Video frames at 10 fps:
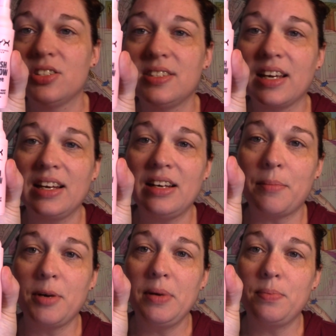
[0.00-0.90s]
second, I'm going
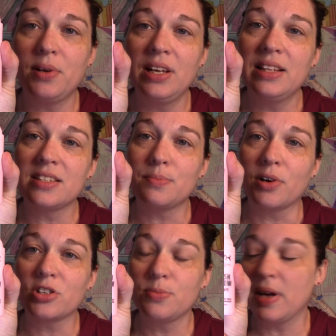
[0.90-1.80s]
to be putting this
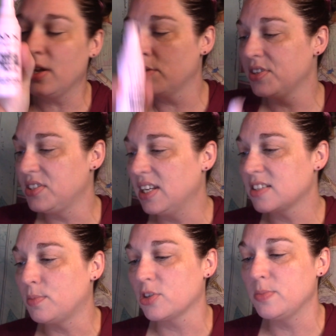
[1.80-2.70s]

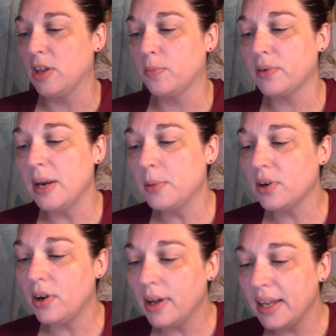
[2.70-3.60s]
NYX Marshmallow Primer
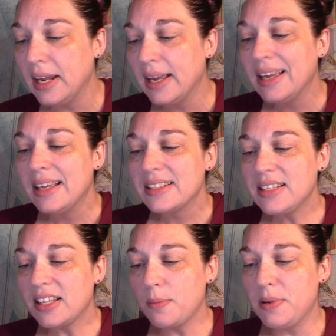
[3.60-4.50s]
on. It's
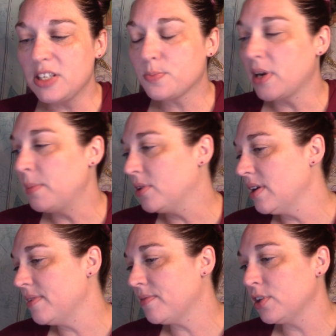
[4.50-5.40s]
not the best primer
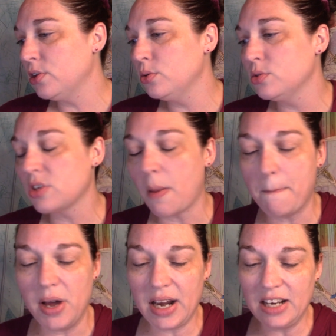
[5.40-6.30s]
I've ever used,
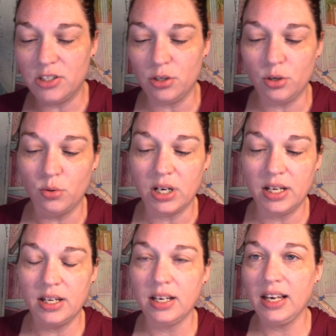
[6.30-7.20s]
but I do
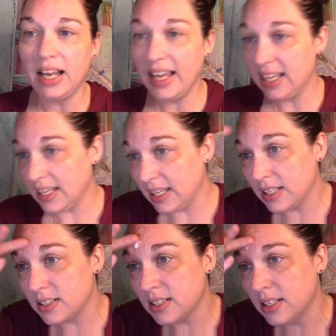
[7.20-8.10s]
like
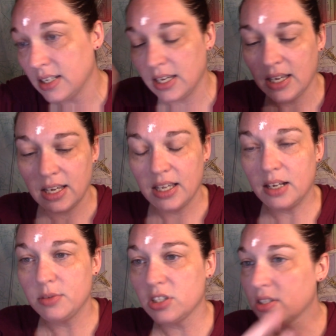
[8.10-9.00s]
it, and
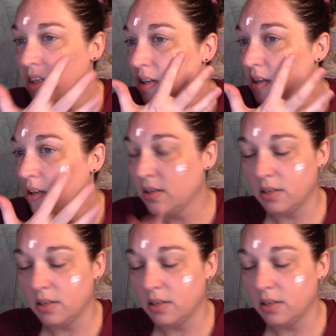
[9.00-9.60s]
I'm just going to